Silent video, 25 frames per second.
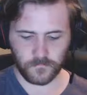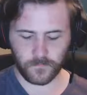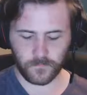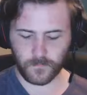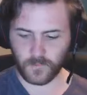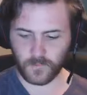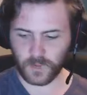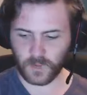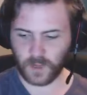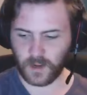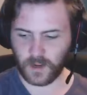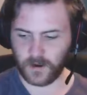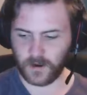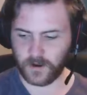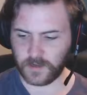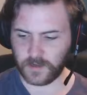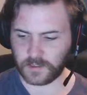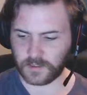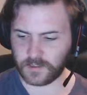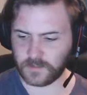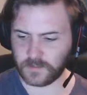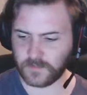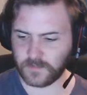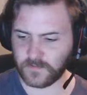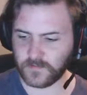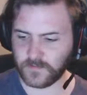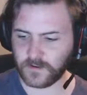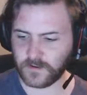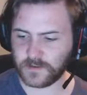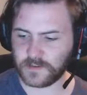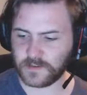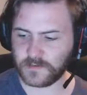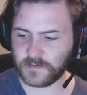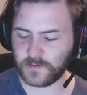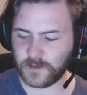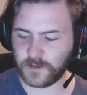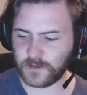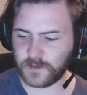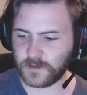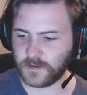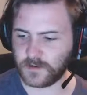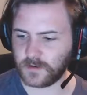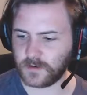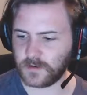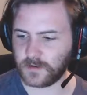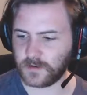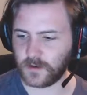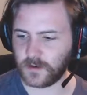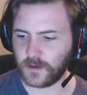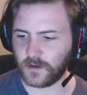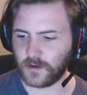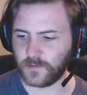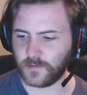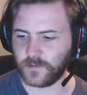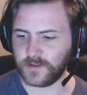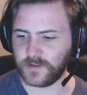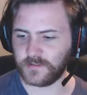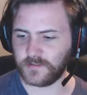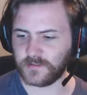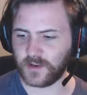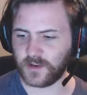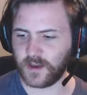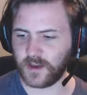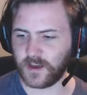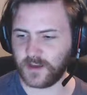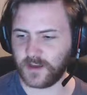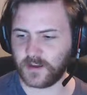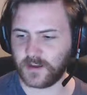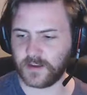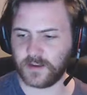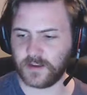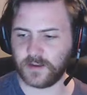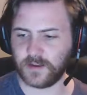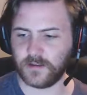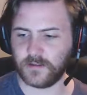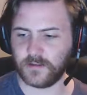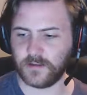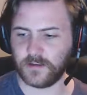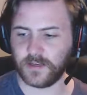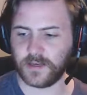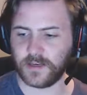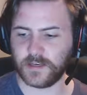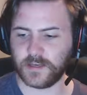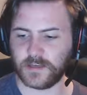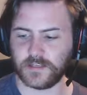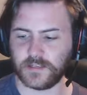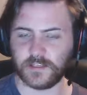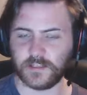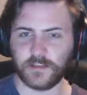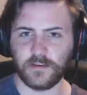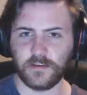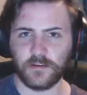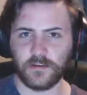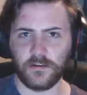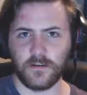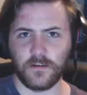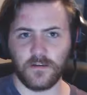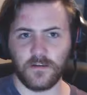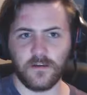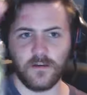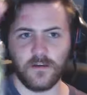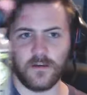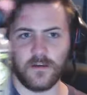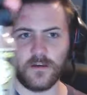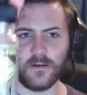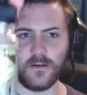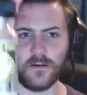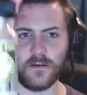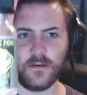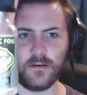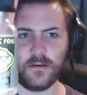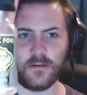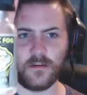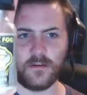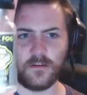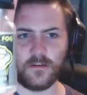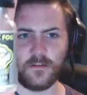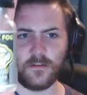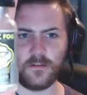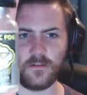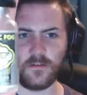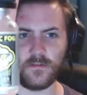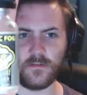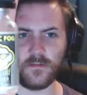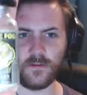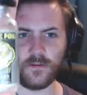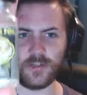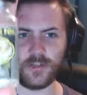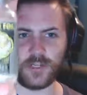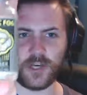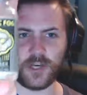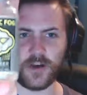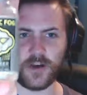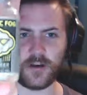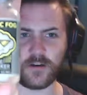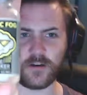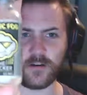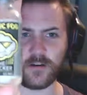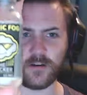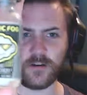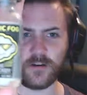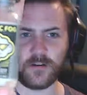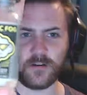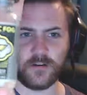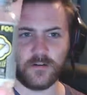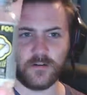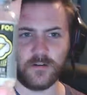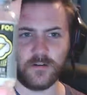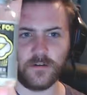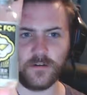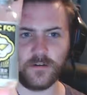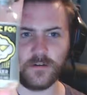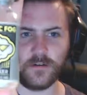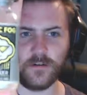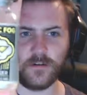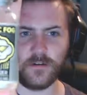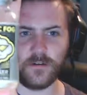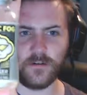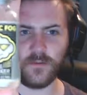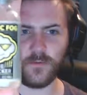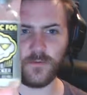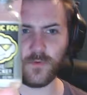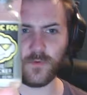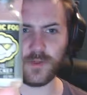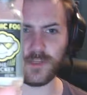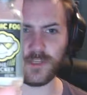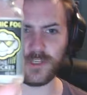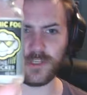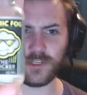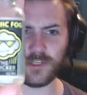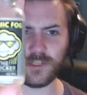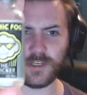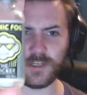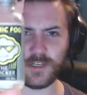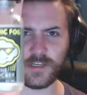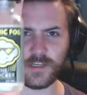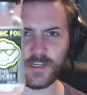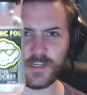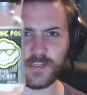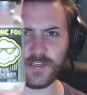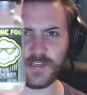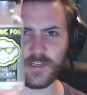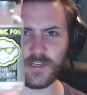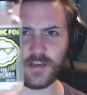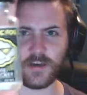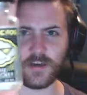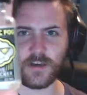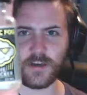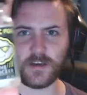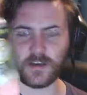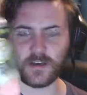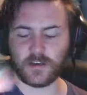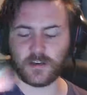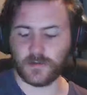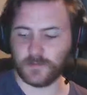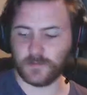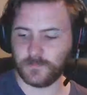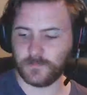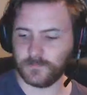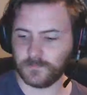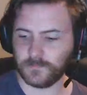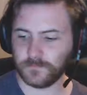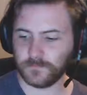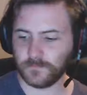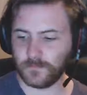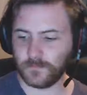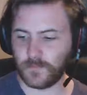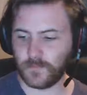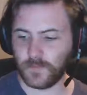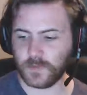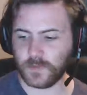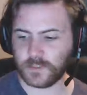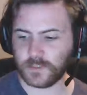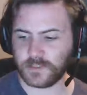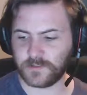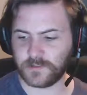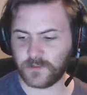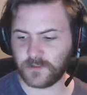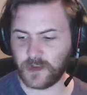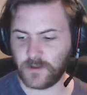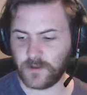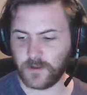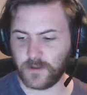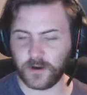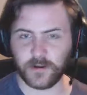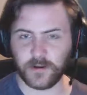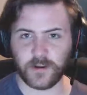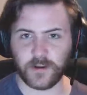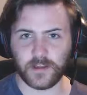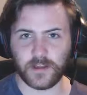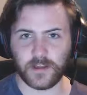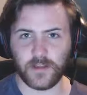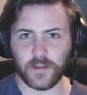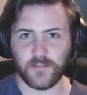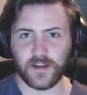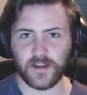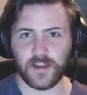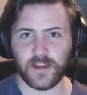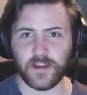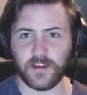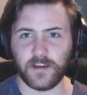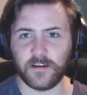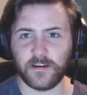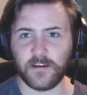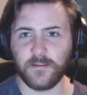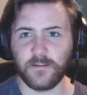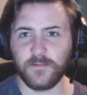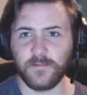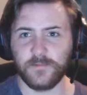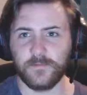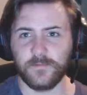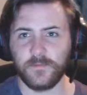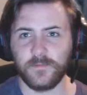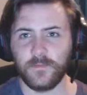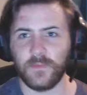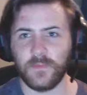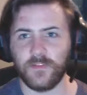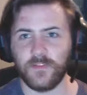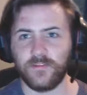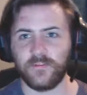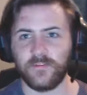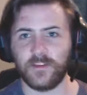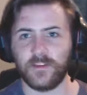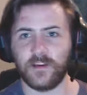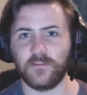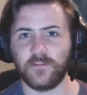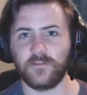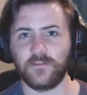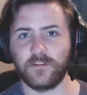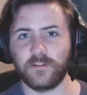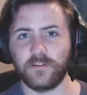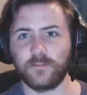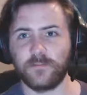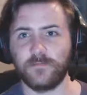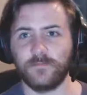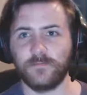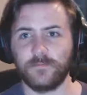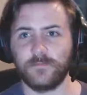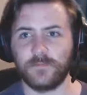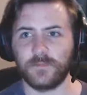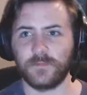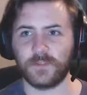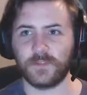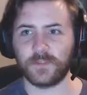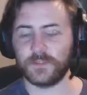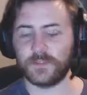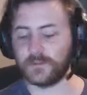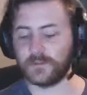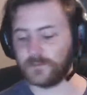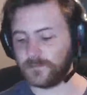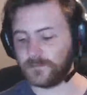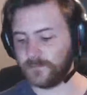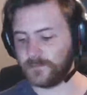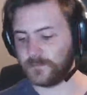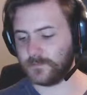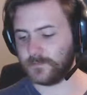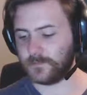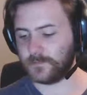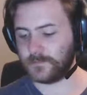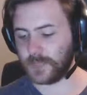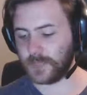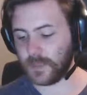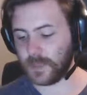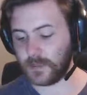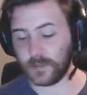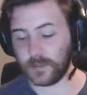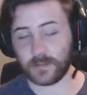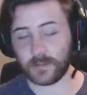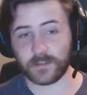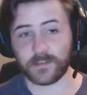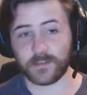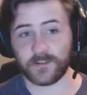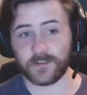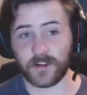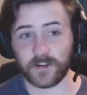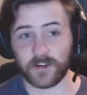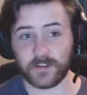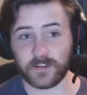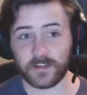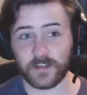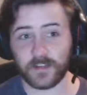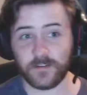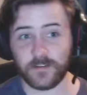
Alright, so the first one I'll be trying is the Shocker, which is strawberry lemonade flavor. So let's try this out.